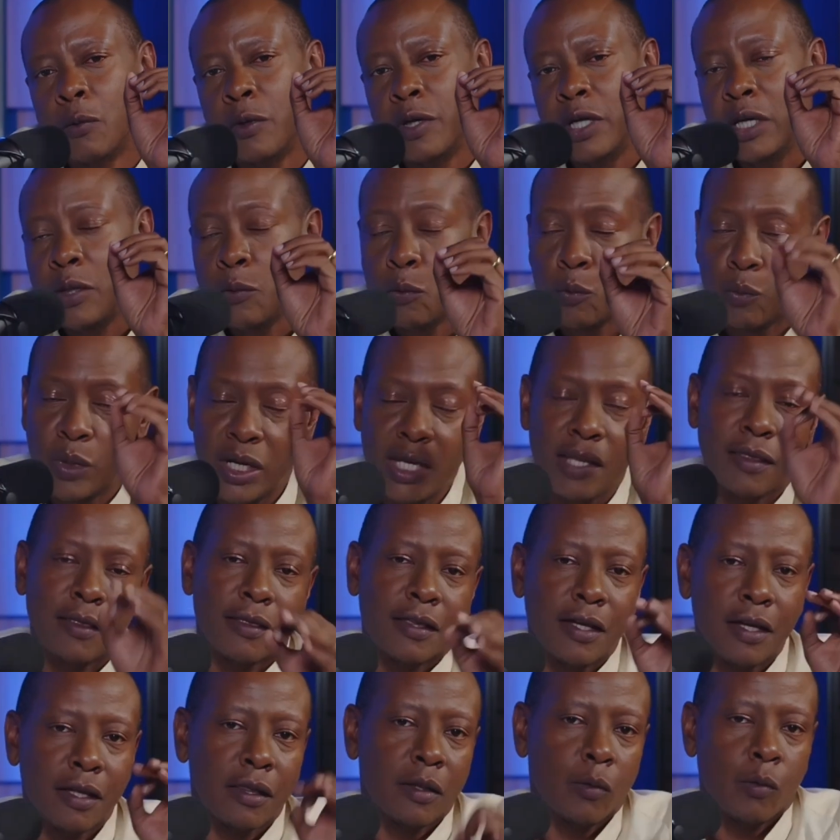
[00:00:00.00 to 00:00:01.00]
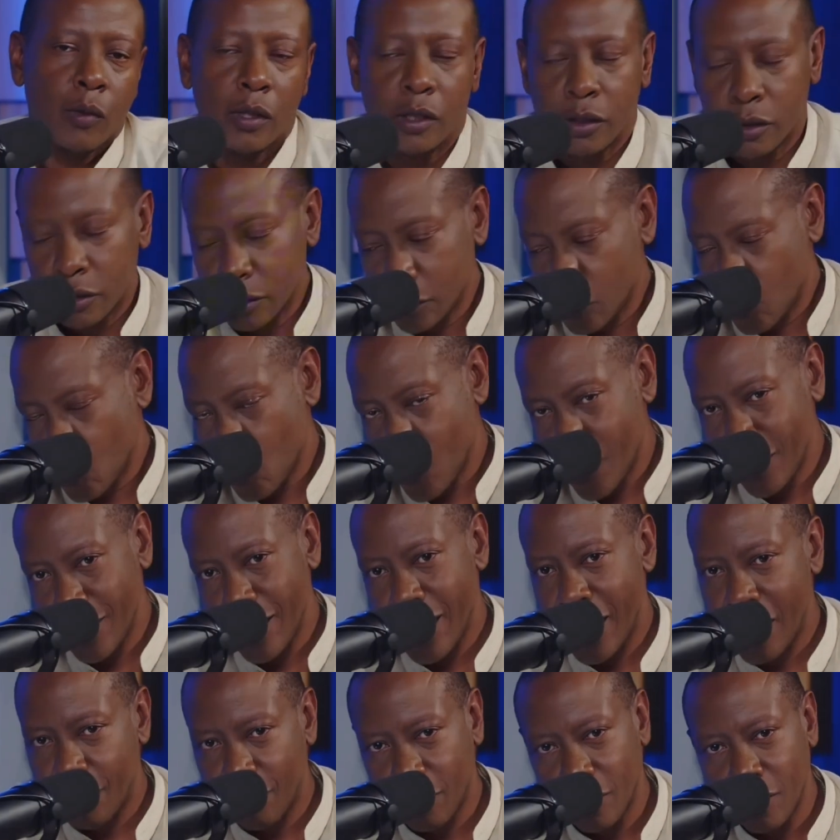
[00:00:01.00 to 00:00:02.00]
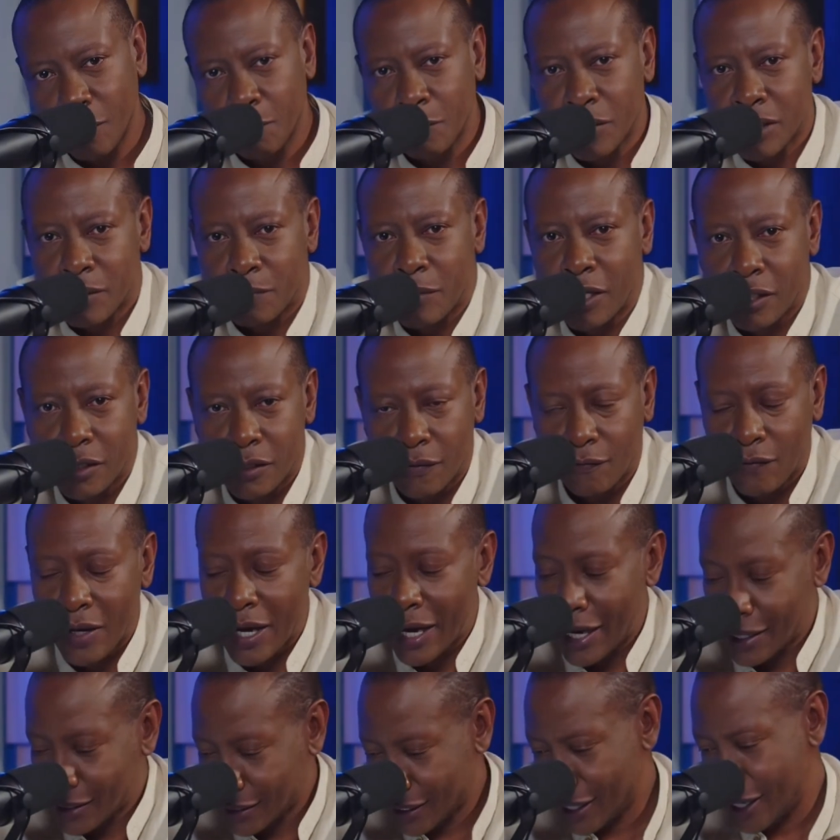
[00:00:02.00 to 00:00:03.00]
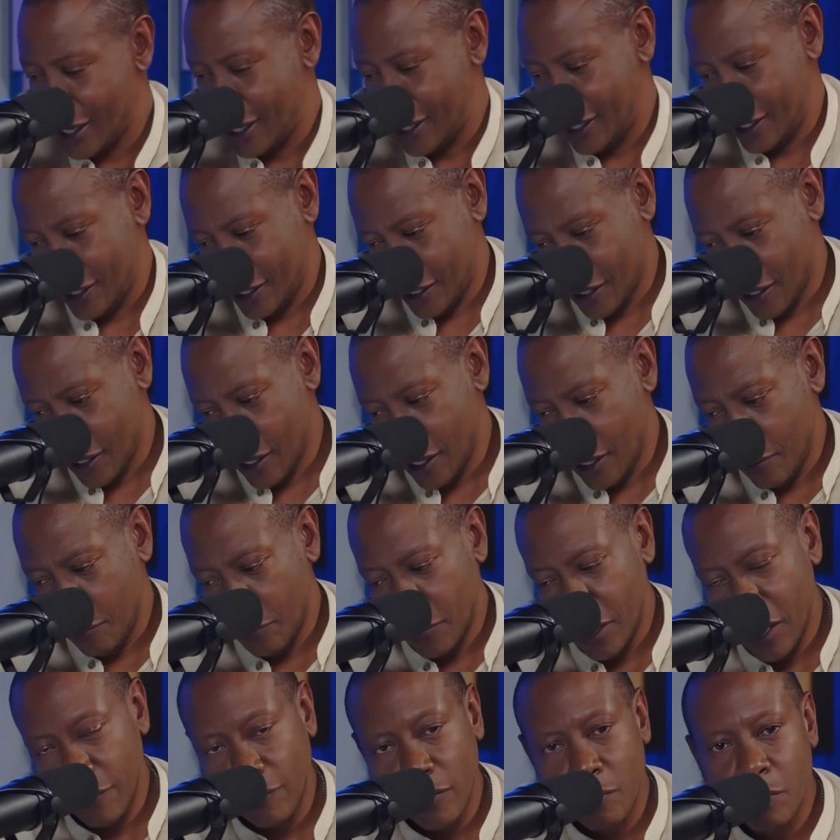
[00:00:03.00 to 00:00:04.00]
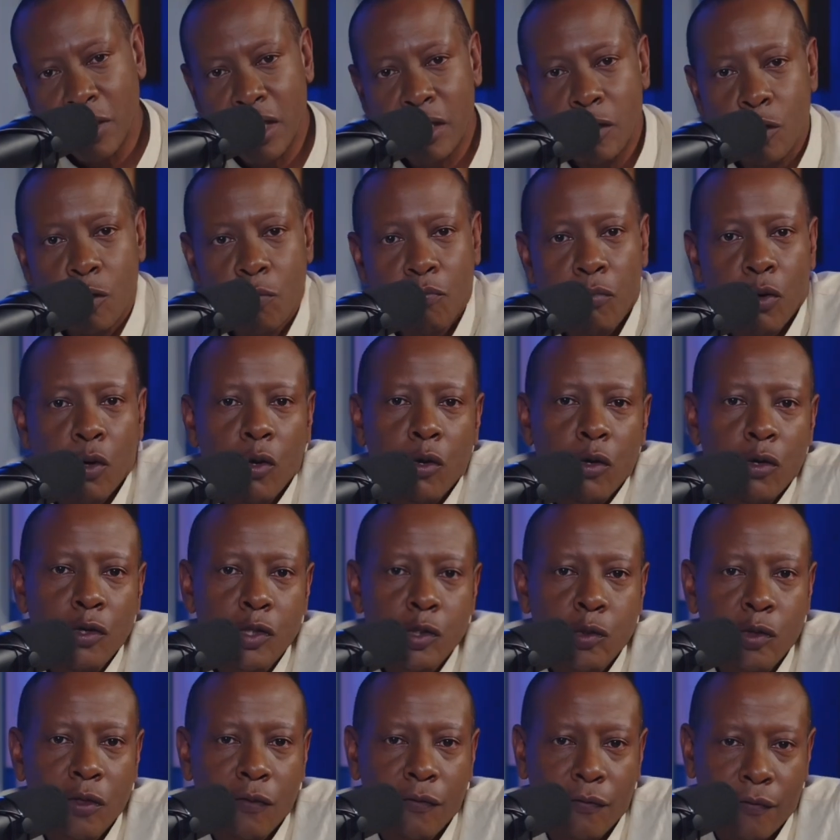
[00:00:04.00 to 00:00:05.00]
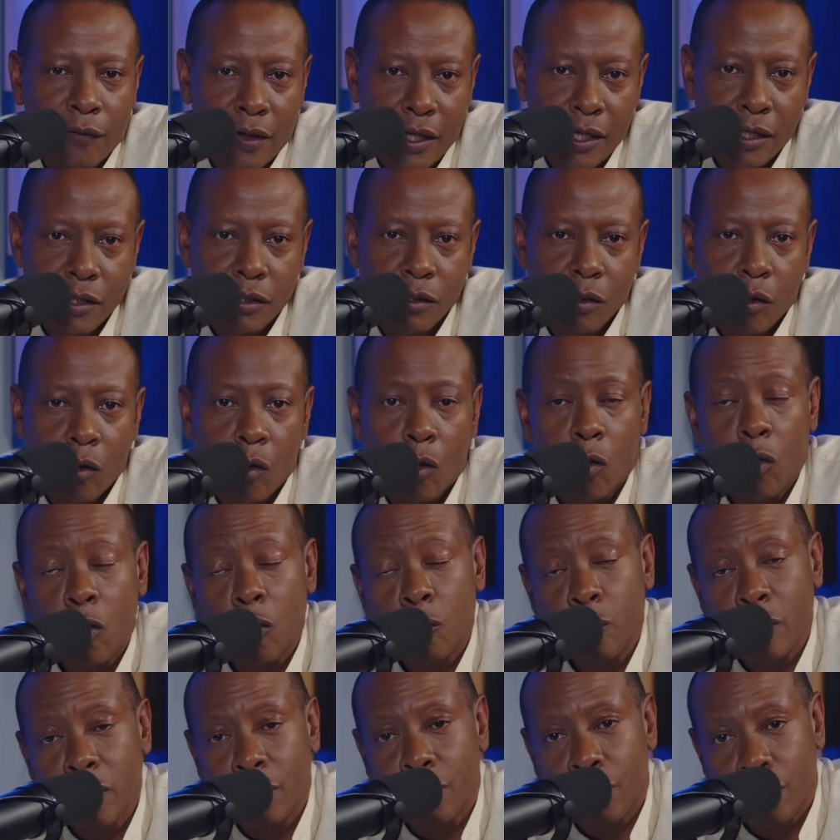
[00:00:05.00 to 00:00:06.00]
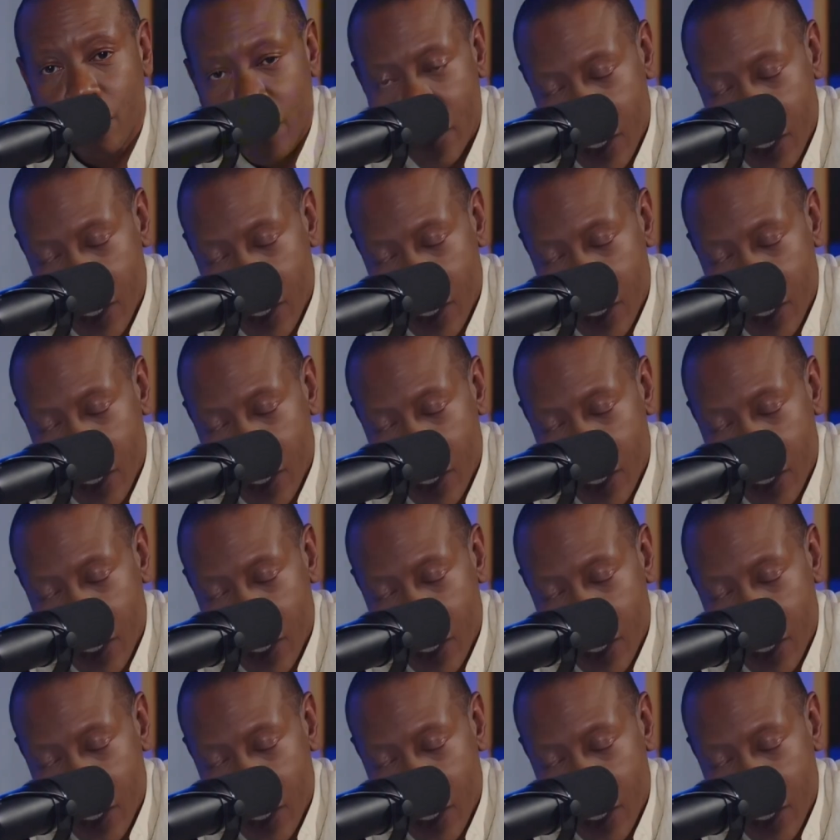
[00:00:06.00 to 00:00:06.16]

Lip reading: where we rethink the world one African perspective at a time. If it made you pause, reflect, or